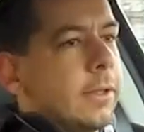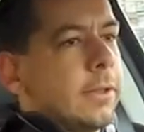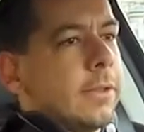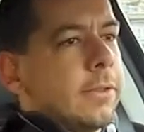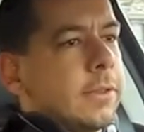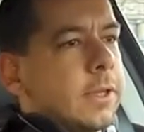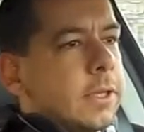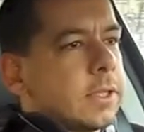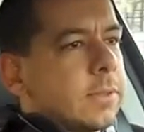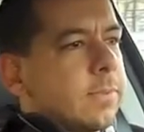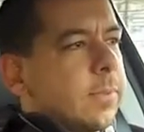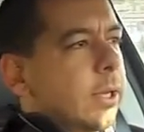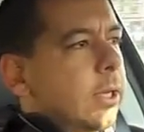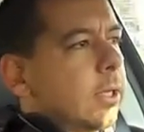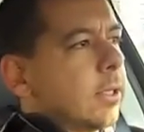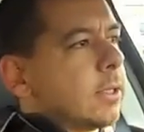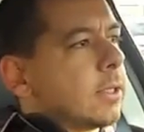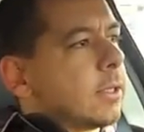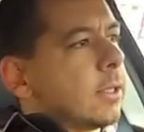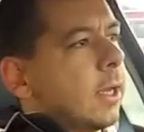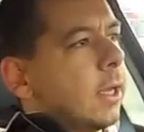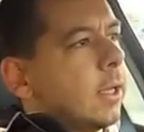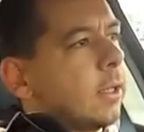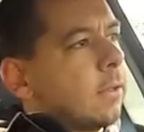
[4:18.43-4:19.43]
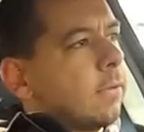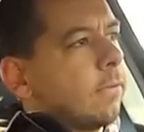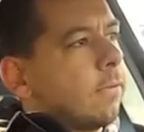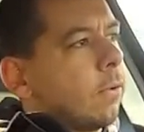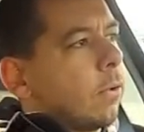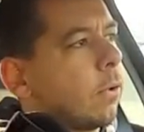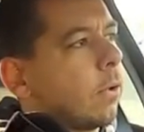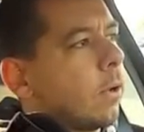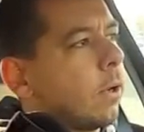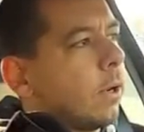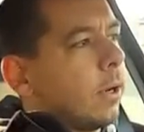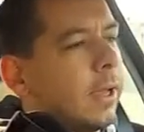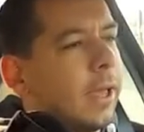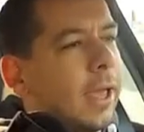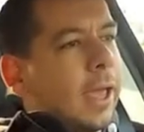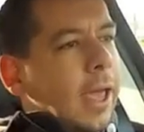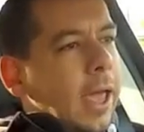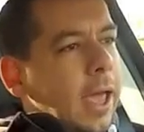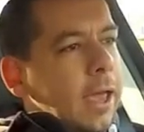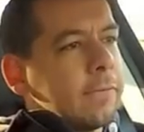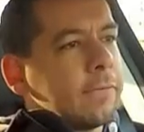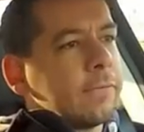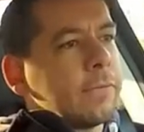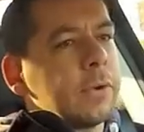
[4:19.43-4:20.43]
this means that for
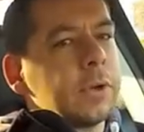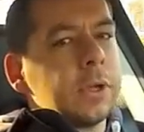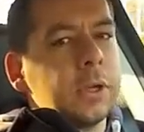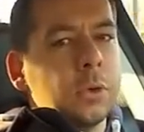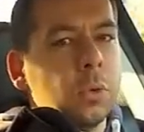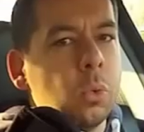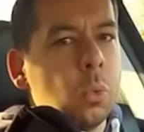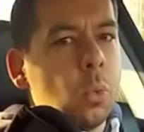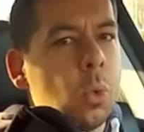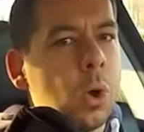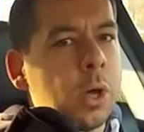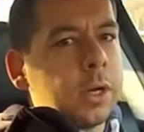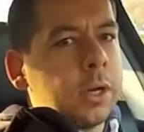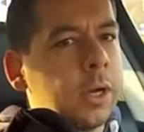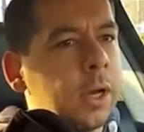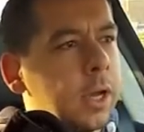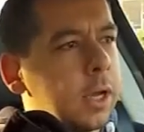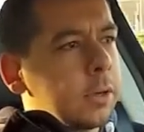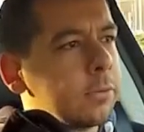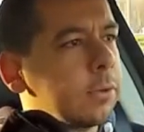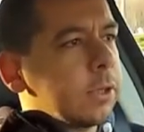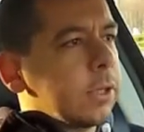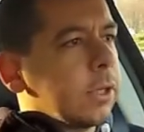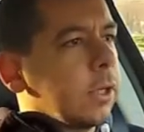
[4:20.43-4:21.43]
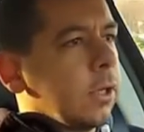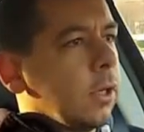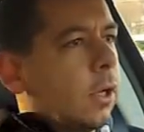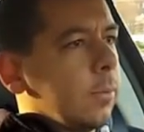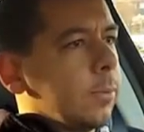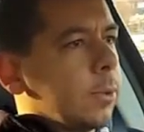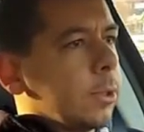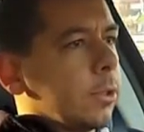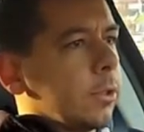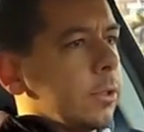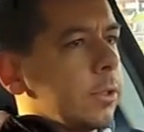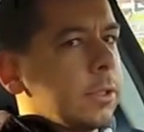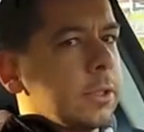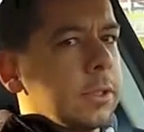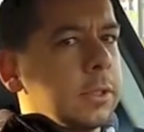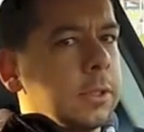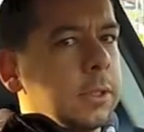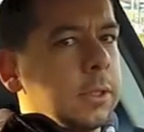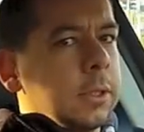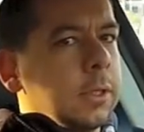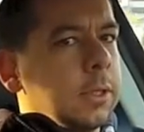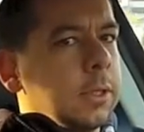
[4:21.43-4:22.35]
every 100 kilometers